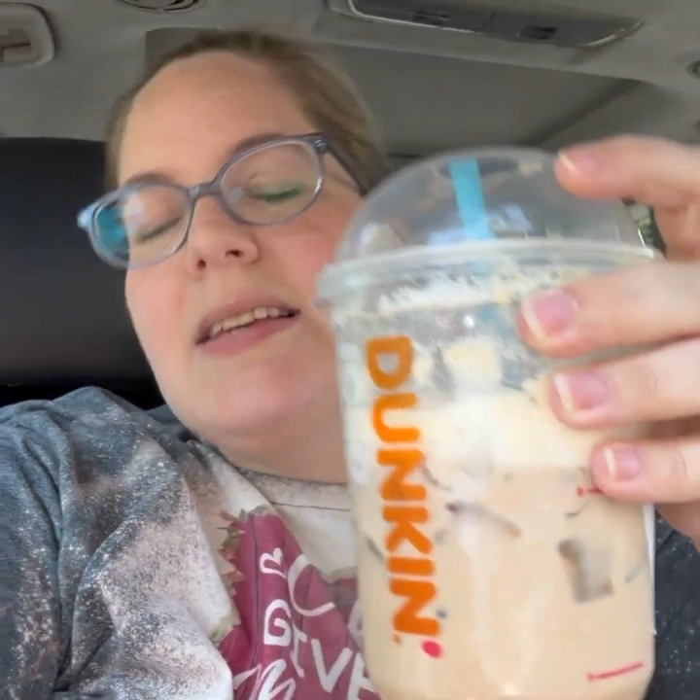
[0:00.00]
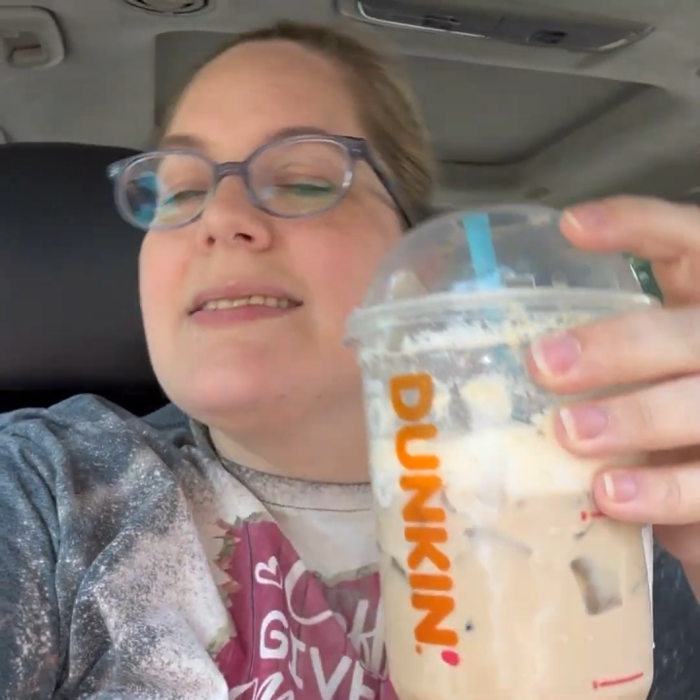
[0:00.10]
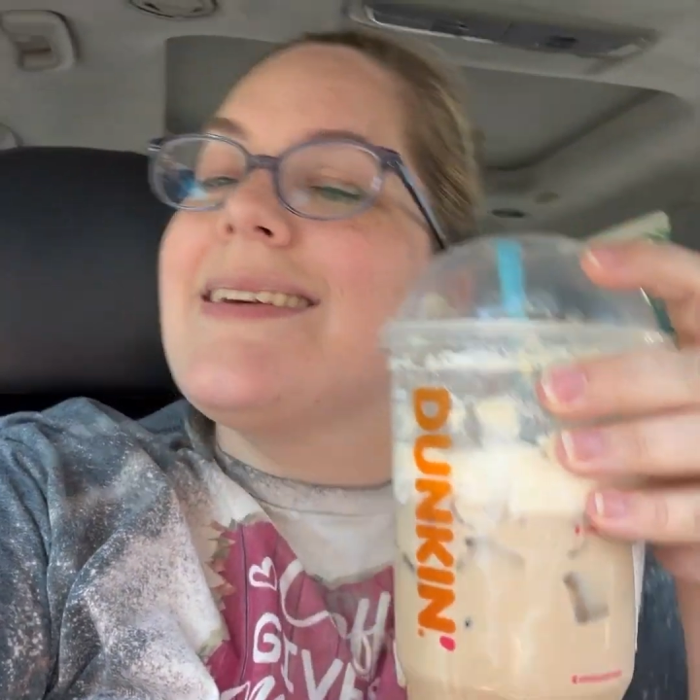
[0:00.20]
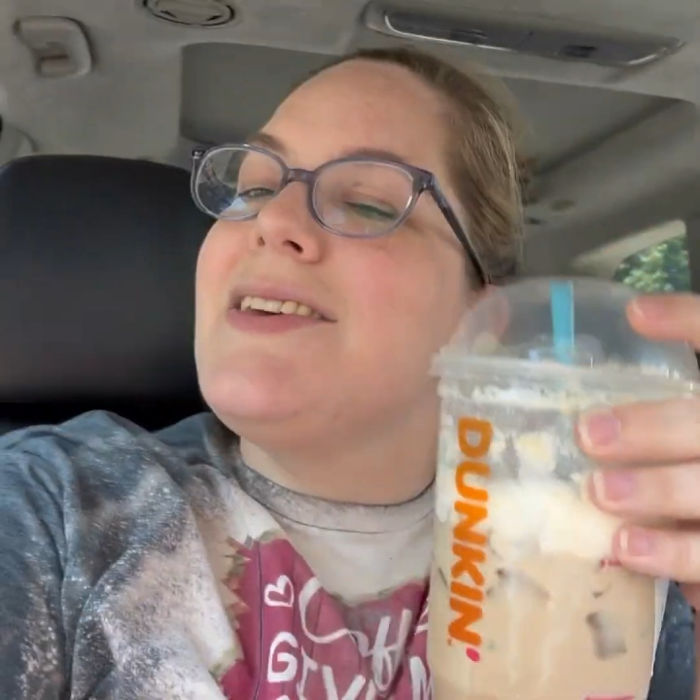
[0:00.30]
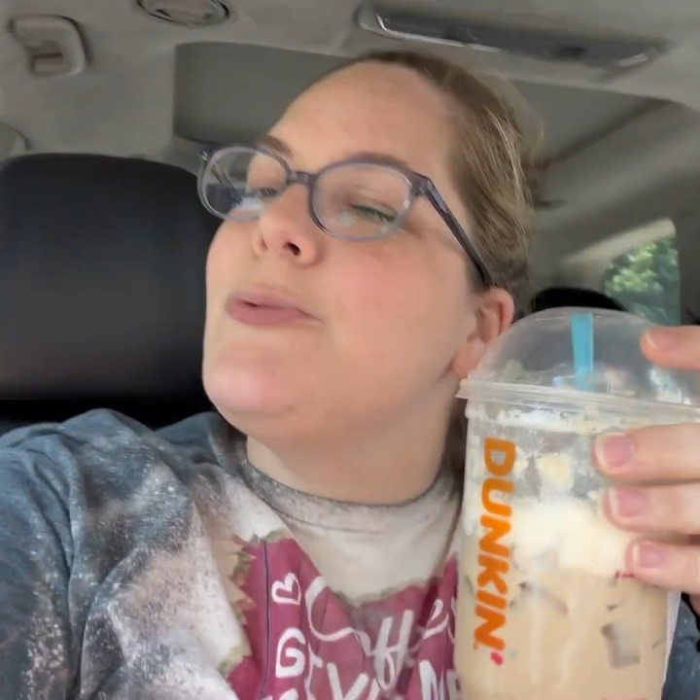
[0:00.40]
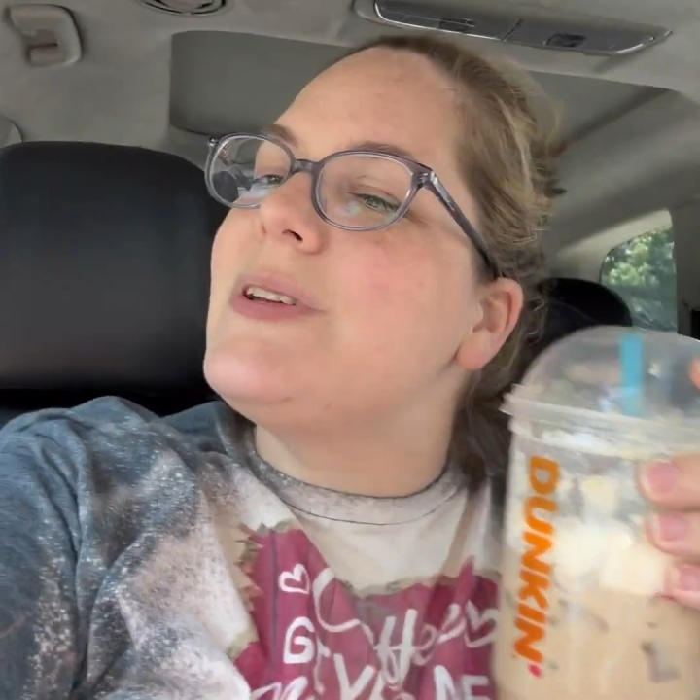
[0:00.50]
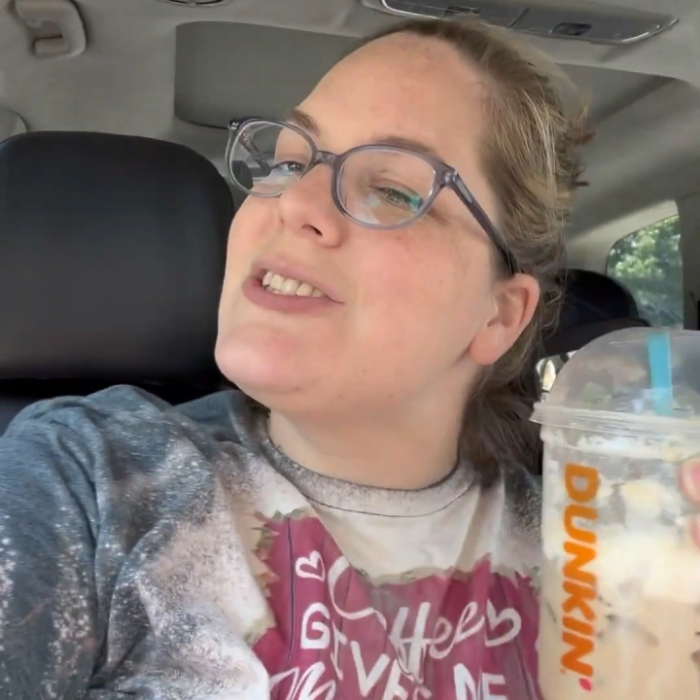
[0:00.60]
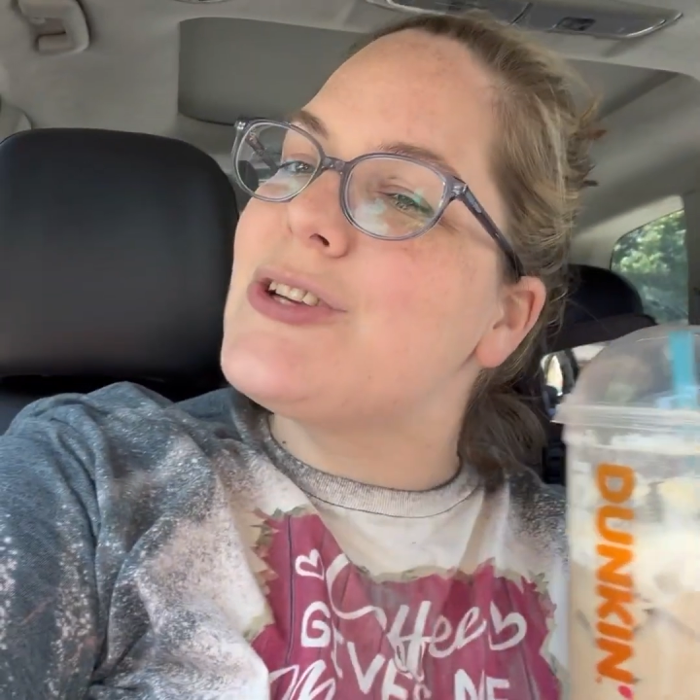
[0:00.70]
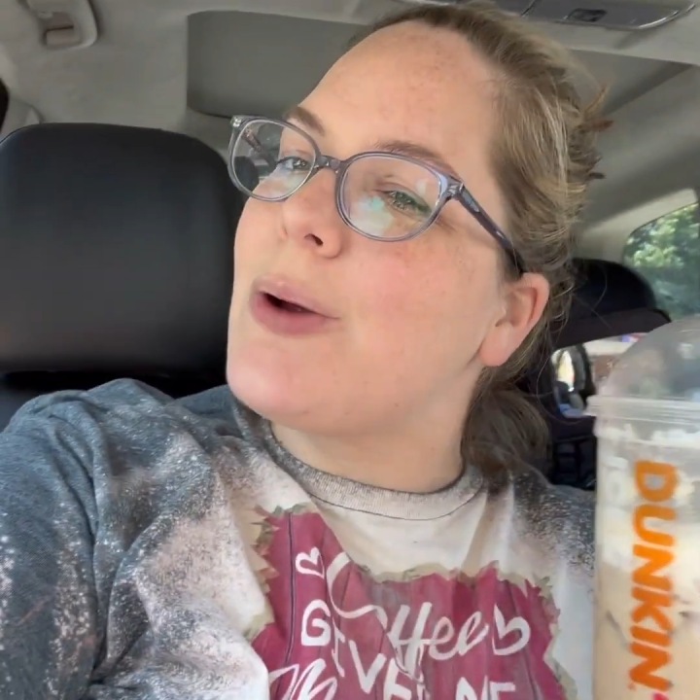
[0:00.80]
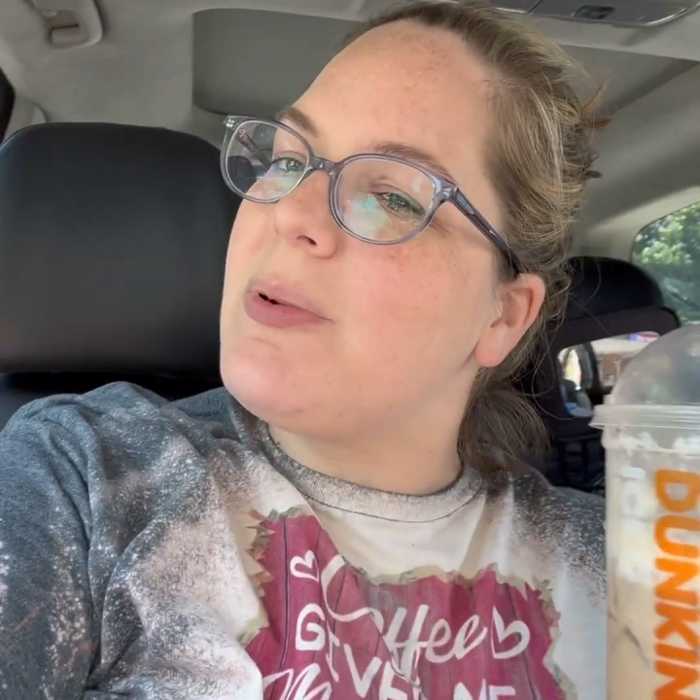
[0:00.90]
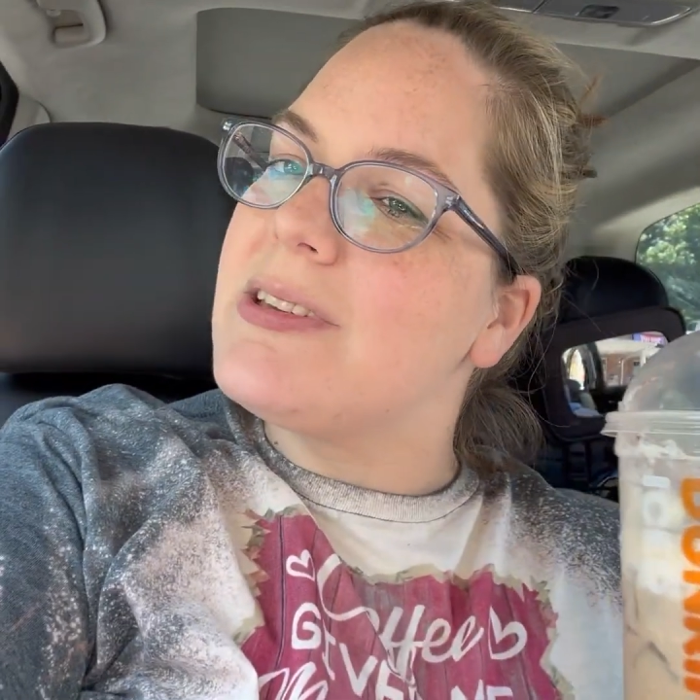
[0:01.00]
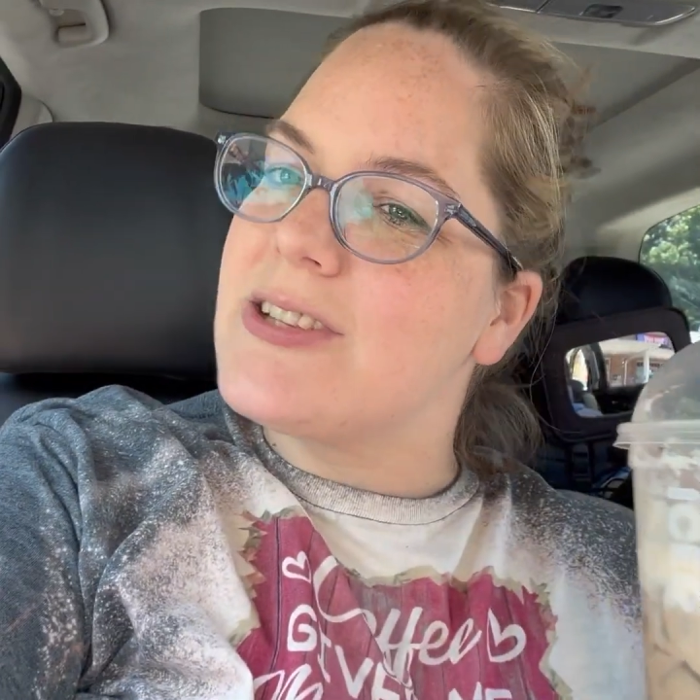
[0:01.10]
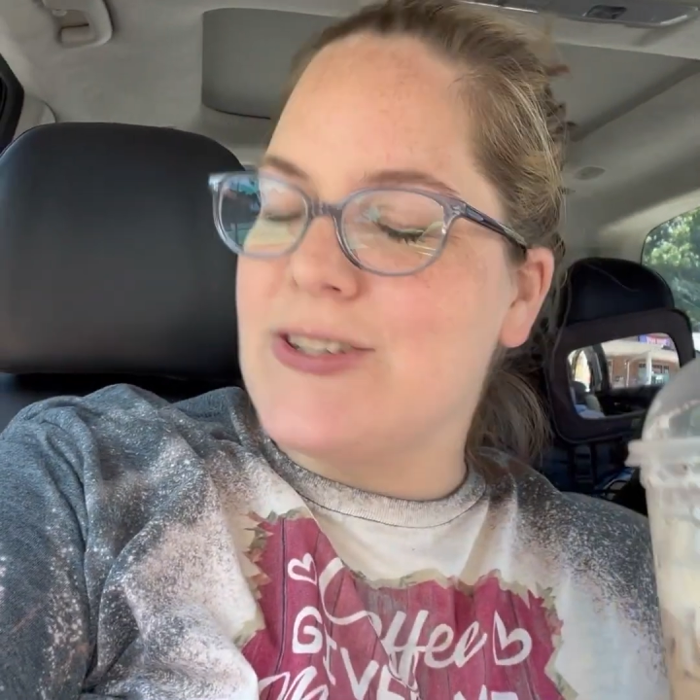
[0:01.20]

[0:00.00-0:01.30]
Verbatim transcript: He's like, you want Starbucks